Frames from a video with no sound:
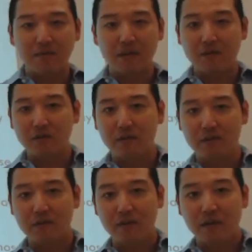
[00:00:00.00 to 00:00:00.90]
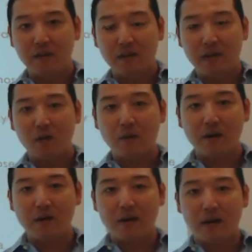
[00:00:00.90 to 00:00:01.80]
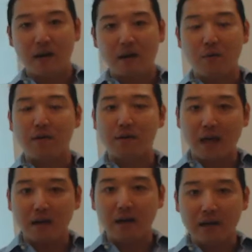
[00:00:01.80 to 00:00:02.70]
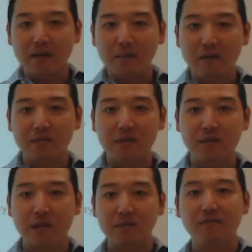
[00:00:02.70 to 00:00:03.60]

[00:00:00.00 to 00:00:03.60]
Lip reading: increase, where the income levels increase,